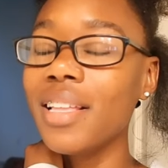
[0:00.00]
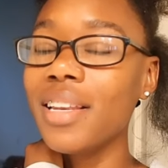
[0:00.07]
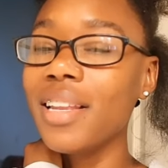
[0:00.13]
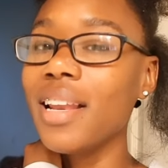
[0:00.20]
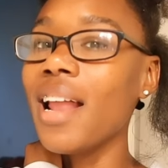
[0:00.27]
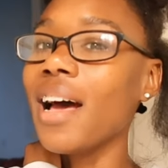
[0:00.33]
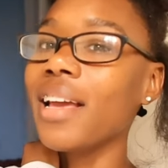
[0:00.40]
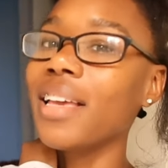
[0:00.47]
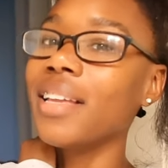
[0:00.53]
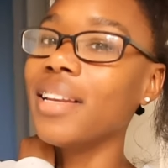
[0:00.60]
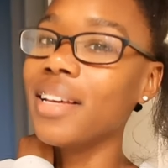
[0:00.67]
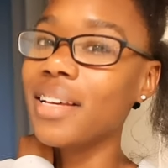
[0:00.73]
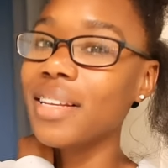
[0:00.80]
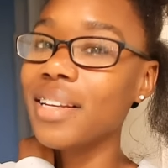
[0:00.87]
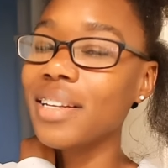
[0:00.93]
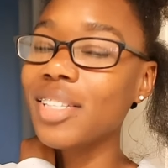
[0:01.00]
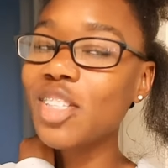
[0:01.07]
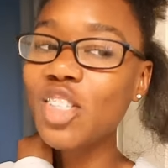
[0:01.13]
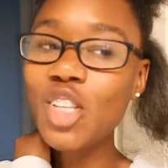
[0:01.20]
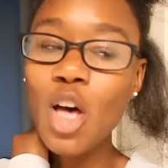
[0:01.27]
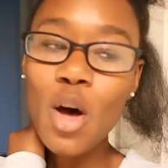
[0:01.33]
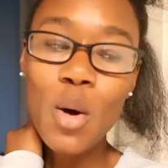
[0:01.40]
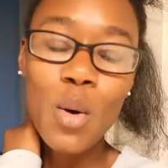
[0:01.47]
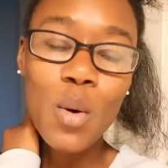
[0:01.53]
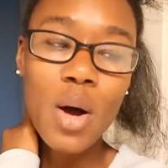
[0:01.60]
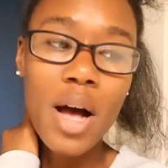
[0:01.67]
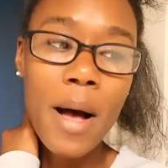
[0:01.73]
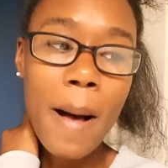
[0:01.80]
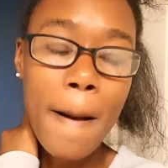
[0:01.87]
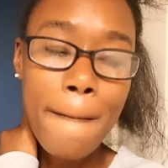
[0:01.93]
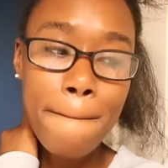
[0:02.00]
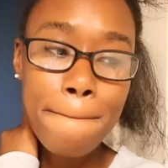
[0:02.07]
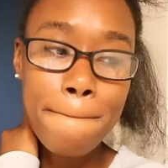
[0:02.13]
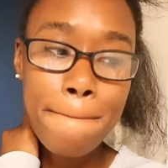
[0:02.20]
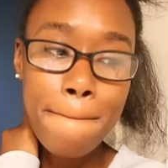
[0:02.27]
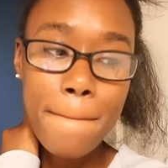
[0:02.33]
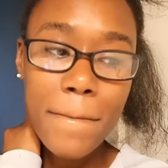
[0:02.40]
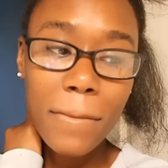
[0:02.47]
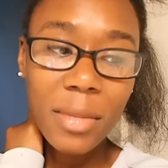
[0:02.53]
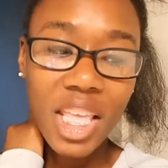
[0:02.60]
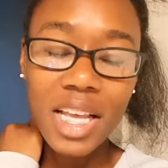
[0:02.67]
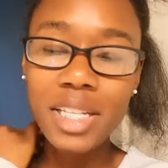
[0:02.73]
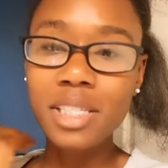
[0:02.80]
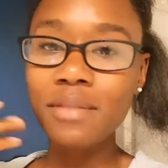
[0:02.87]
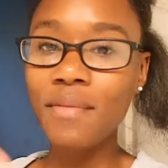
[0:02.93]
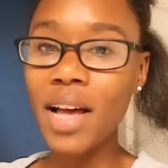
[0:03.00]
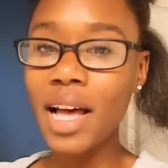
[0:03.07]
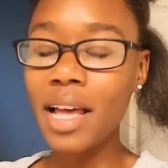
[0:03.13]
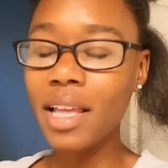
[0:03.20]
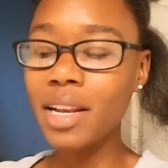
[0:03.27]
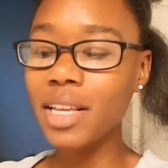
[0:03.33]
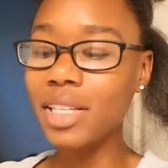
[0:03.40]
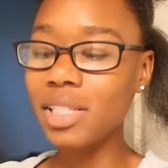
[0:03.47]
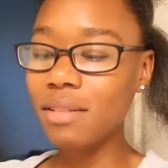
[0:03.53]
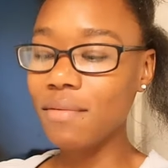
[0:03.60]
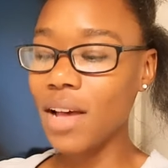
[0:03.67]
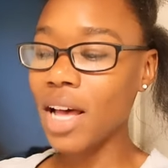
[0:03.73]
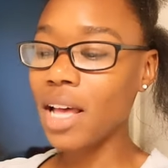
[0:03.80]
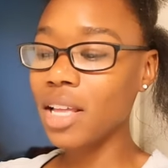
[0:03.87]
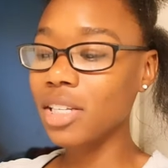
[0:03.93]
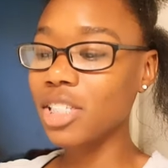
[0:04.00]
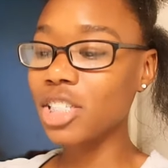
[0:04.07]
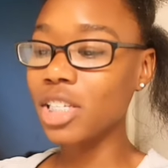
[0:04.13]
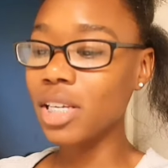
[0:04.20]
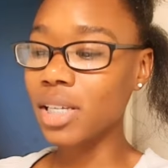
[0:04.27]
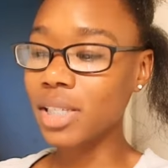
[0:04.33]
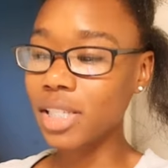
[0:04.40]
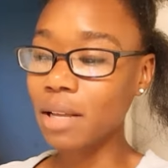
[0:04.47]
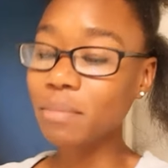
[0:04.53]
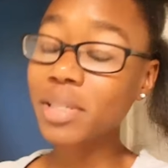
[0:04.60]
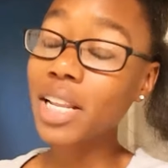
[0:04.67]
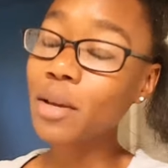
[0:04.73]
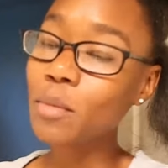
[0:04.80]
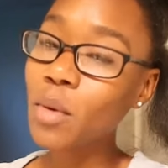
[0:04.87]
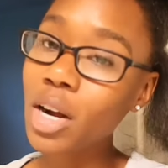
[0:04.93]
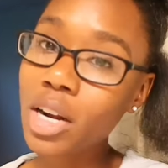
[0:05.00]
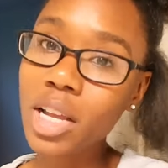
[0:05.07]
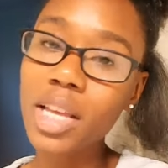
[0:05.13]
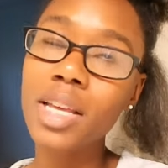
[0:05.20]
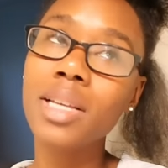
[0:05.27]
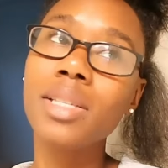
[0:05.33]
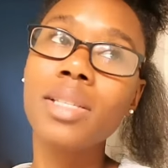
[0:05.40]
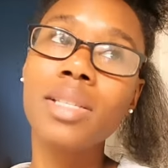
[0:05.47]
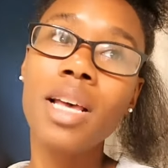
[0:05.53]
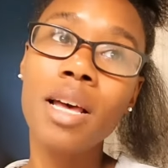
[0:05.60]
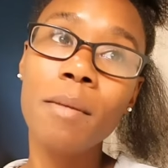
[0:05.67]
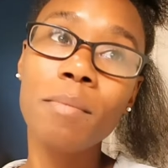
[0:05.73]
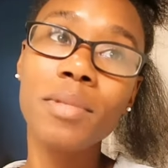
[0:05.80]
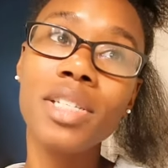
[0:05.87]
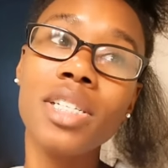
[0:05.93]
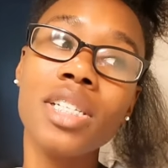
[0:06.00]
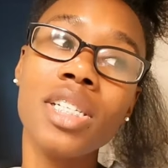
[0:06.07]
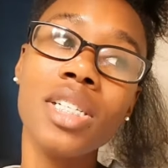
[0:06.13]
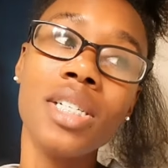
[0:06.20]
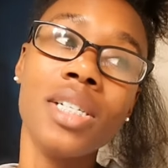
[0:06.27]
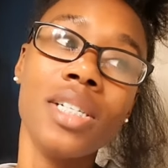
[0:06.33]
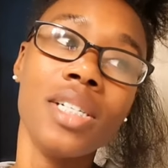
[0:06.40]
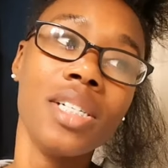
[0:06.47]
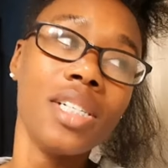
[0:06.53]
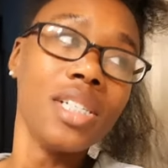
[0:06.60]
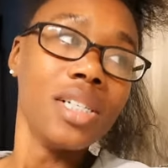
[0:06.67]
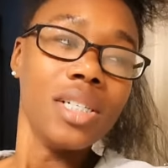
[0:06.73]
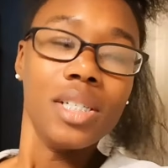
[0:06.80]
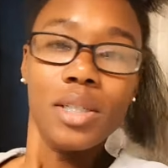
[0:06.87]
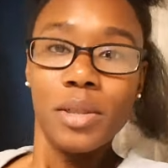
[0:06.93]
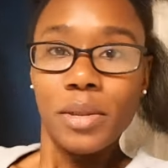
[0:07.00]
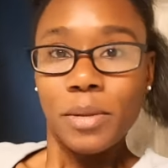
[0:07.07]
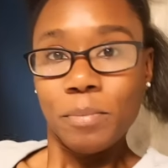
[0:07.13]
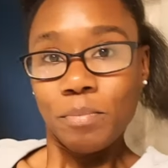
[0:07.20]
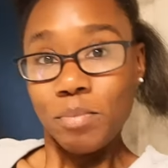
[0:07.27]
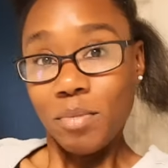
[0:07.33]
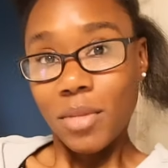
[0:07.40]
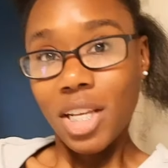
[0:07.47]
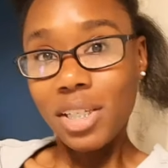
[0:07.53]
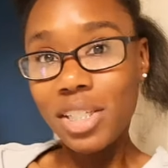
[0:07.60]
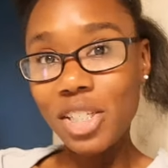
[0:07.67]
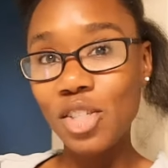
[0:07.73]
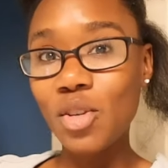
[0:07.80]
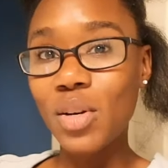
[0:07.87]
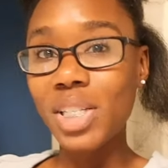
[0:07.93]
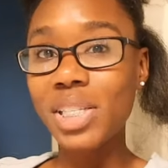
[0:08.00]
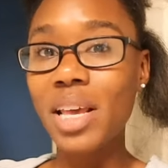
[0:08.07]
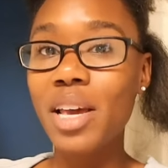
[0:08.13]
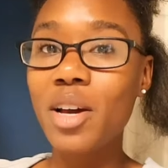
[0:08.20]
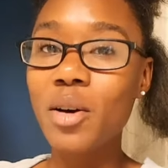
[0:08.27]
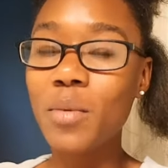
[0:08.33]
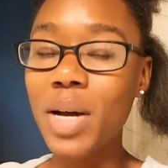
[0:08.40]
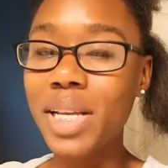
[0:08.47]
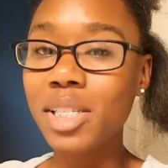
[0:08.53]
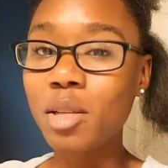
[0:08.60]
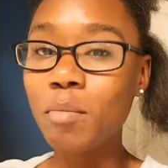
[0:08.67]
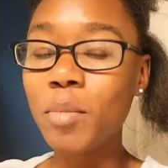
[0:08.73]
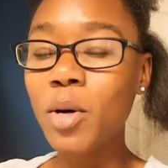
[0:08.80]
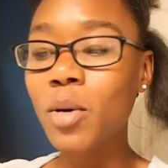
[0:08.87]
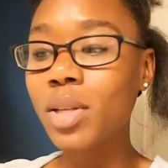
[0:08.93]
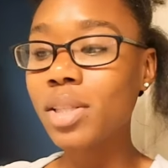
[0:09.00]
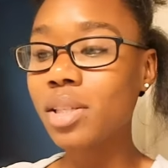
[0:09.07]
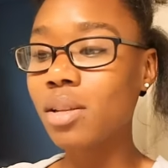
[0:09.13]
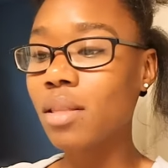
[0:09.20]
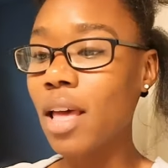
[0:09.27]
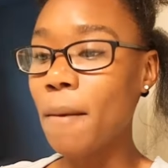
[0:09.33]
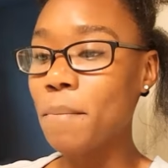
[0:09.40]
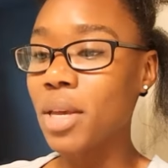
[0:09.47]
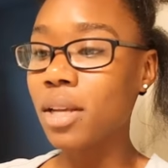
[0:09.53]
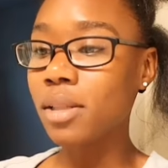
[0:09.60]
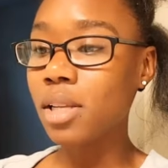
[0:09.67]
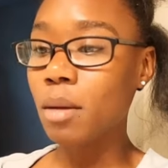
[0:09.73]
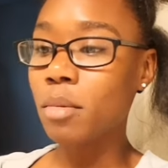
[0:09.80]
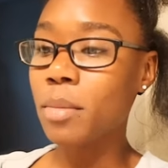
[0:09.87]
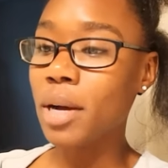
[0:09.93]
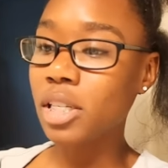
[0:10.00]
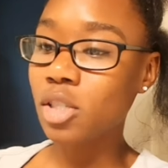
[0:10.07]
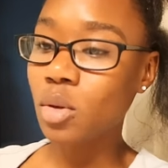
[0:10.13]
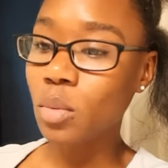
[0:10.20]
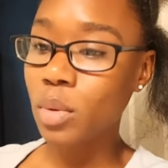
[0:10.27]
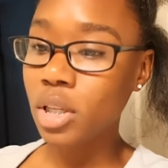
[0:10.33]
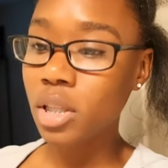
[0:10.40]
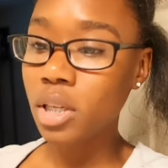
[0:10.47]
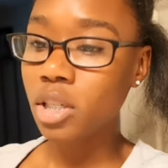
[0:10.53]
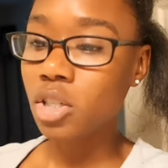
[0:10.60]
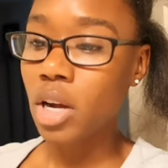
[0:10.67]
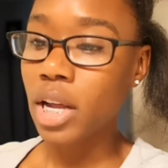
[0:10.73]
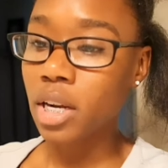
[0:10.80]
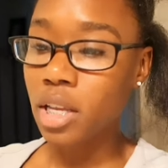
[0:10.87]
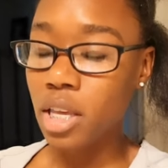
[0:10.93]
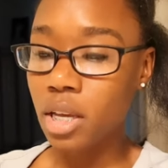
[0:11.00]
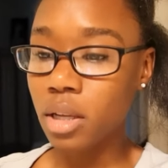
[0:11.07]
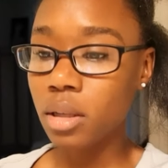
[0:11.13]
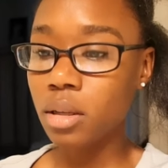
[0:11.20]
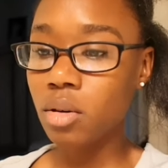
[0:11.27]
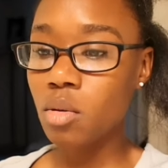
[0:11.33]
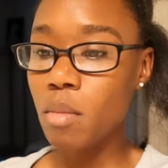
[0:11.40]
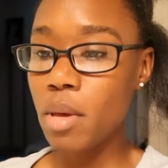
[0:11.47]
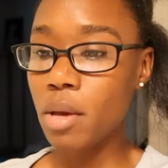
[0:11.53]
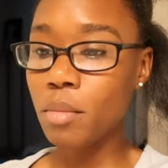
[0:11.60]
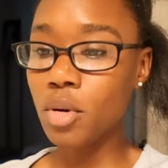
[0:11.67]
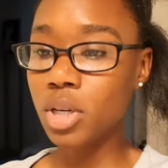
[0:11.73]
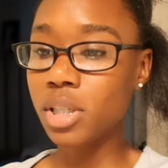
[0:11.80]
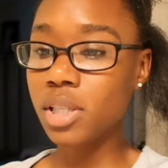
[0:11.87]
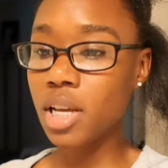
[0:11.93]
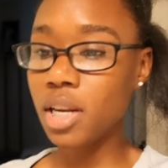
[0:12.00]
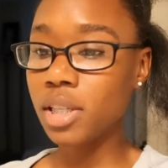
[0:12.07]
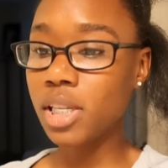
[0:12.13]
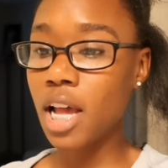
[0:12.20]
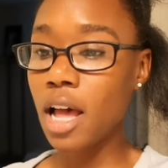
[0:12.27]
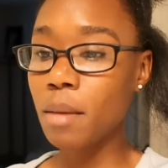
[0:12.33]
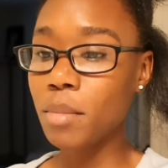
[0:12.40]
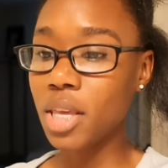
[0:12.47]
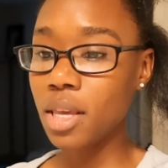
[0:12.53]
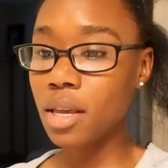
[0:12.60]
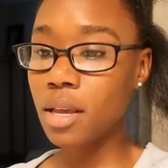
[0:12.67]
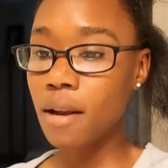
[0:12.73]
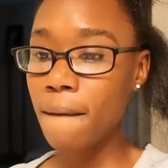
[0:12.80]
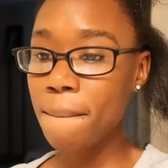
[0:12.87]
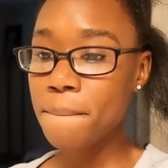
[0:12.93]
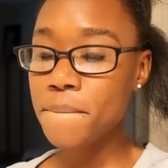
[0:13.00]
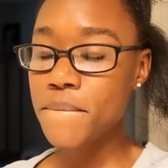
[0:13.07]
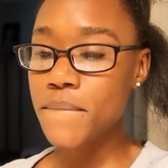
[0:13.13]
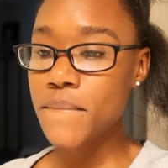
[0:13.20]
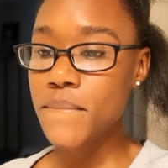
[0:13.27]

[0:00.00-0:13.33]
did not get done. So it's fine. She accepts late work, except she's gonna take away some points. So that means I'm about to really try to get a little bit more study time in